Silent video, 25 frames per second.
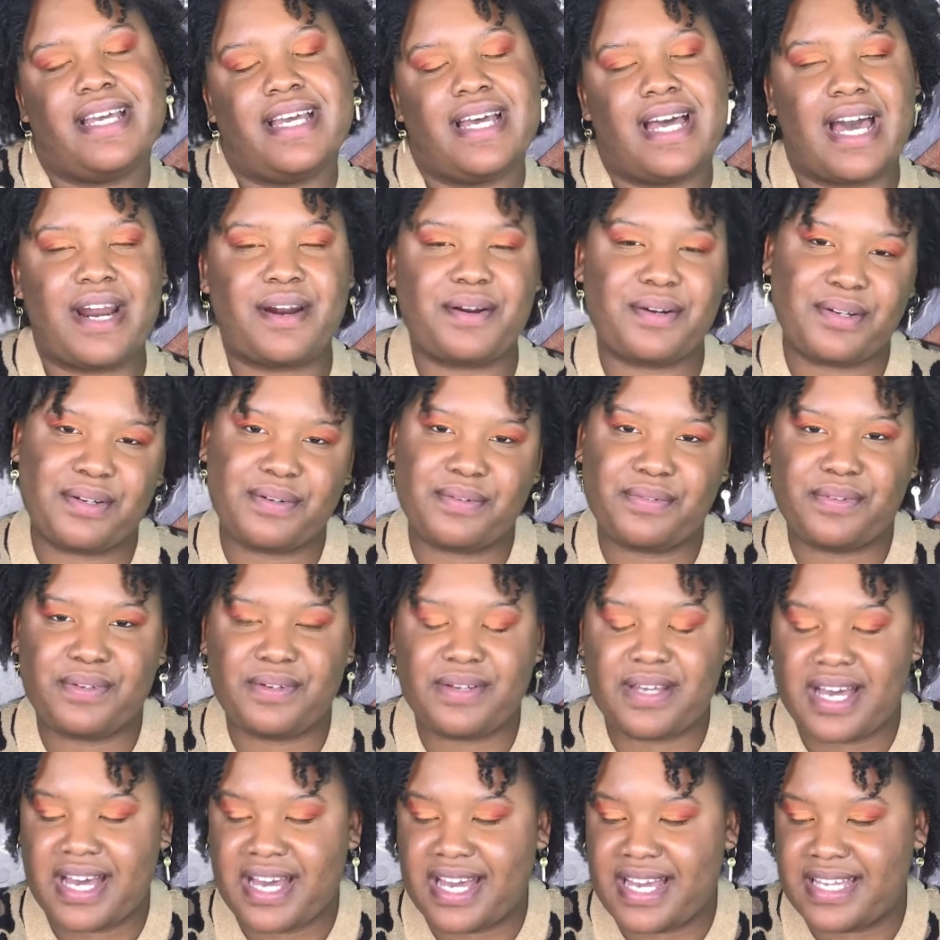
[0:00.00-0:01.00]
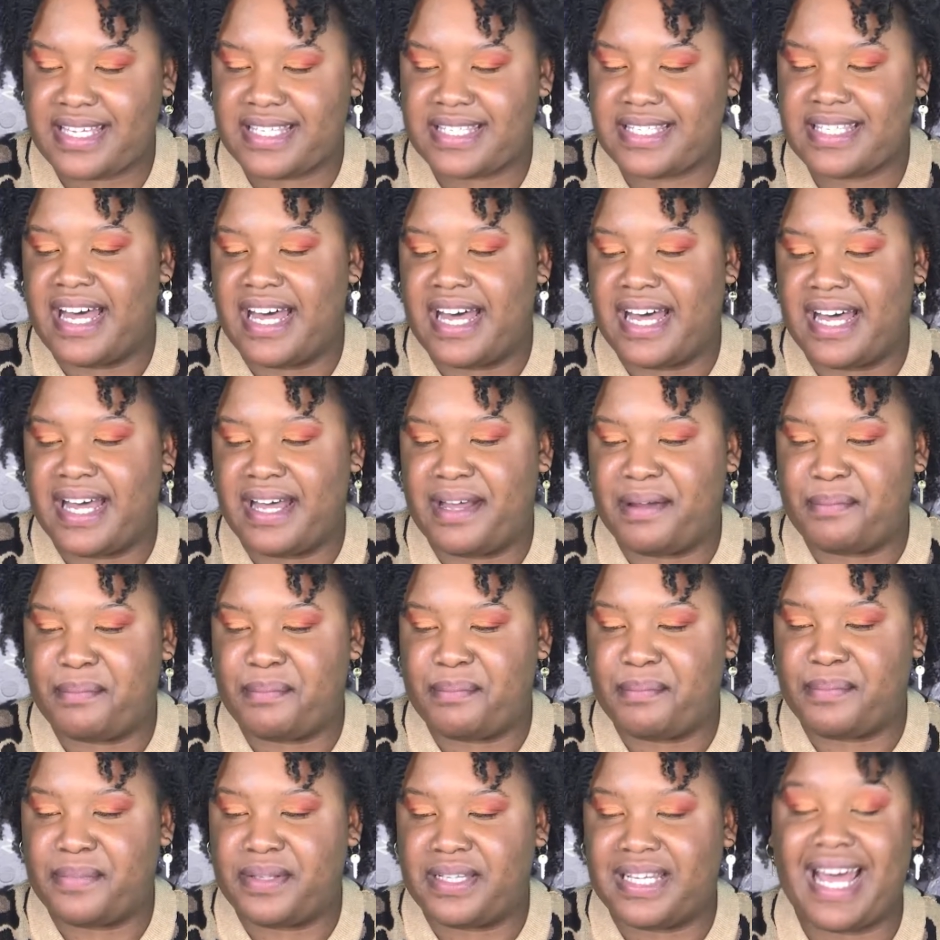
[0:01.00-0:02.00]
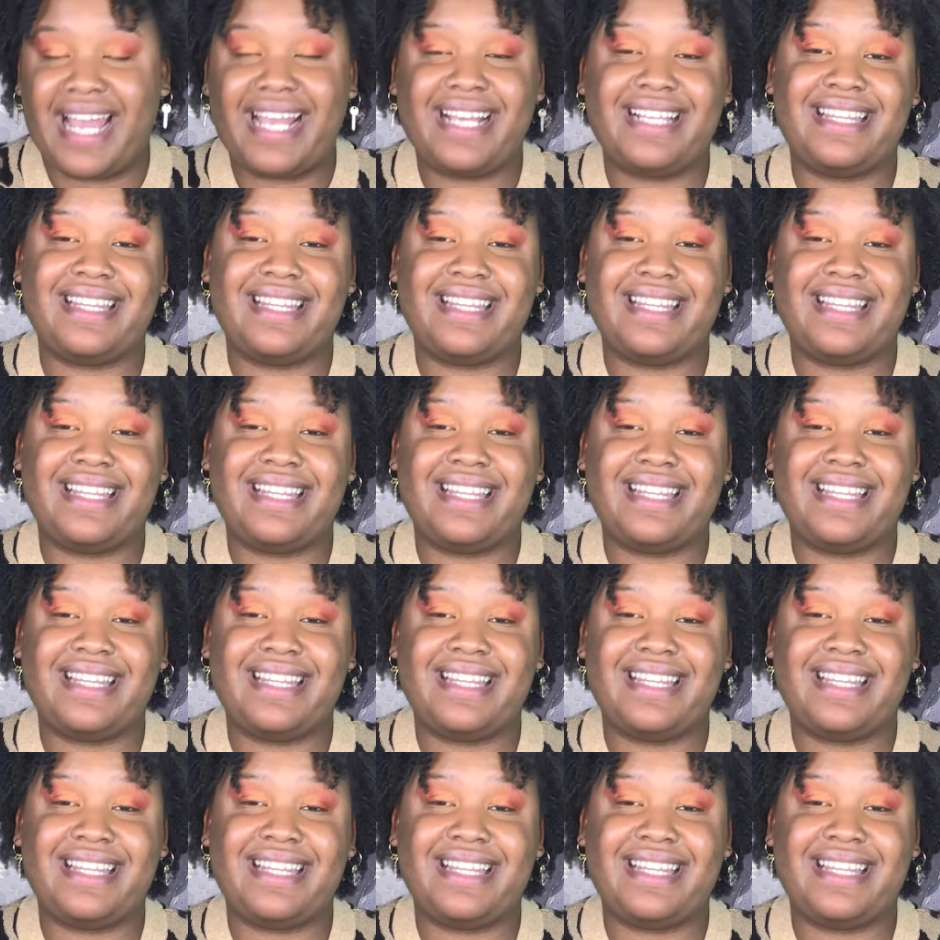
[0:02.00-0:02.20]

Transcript: I don't know if you guys like